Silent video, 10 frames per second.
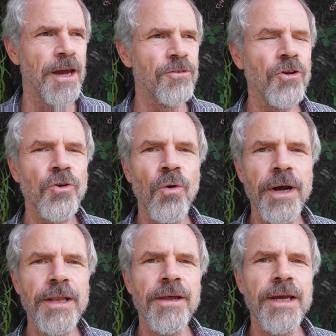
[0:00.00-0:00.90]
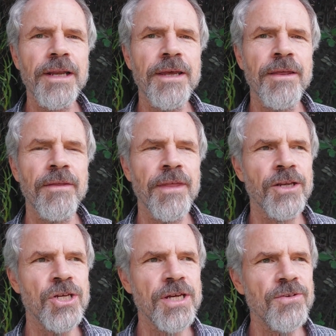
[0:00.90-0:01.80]
And so it's quite likely
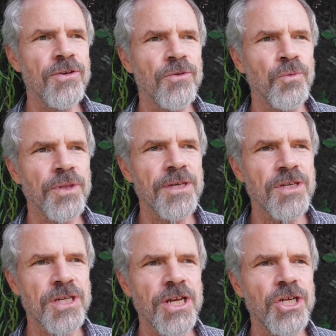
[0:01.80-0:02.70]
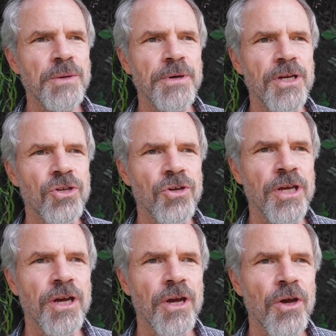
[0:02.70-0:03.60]
that Jesus, with his teaching
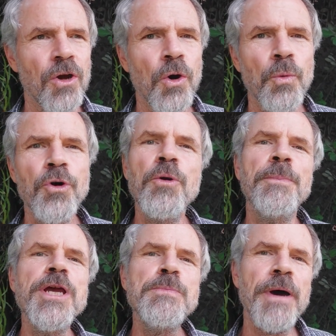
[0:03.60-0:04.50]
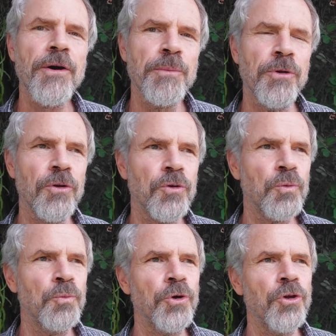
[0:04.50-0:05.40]
ministry, would repeat
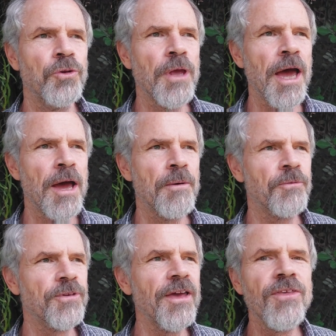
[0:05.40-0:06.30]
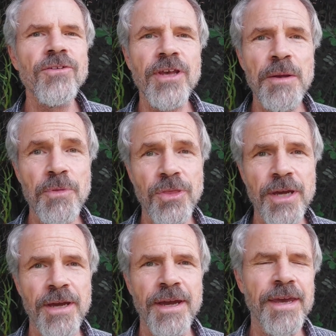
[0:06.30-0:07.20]
parables, would say the same
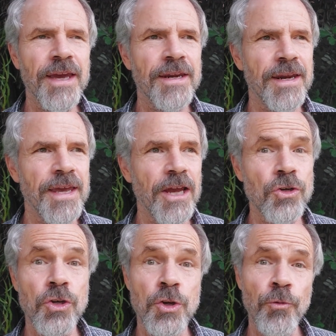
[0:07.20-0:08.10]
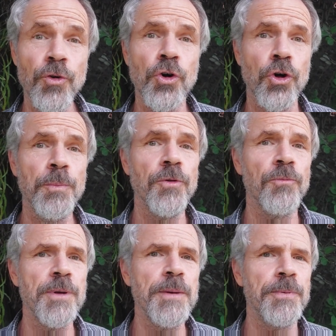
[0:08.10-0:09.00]
thing again and again to different groups
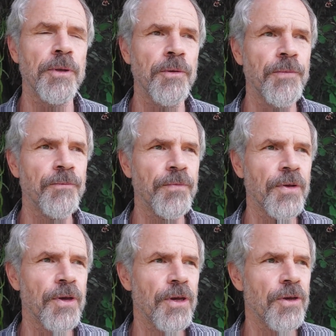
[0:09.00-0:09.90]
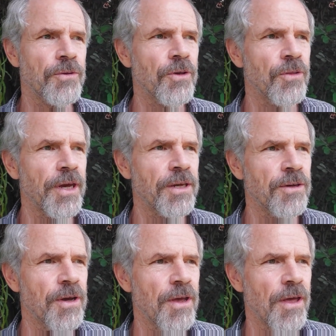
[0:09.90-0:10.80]
of people, so that